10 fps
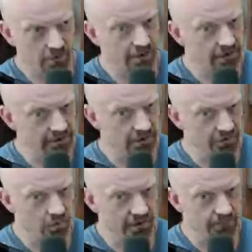chronically
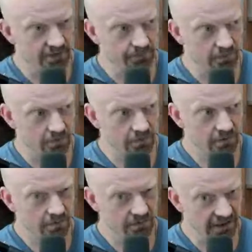underweight people,
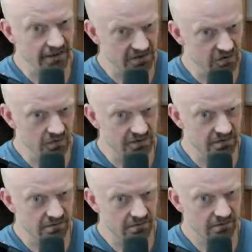die the soonest
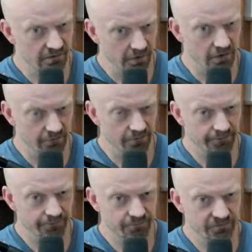of all of them.
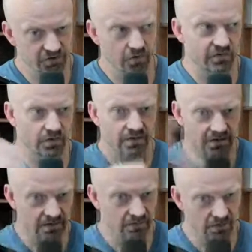So you don't always want to
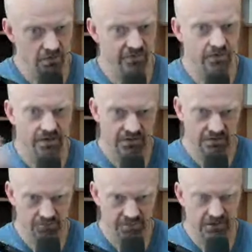think
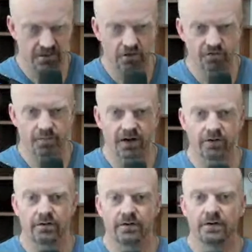that being thinner is
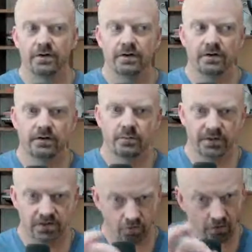better.
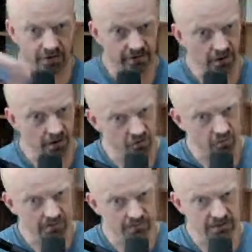But the chronically
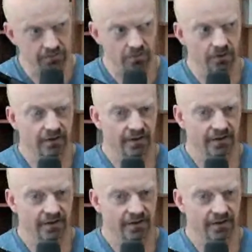underweight people,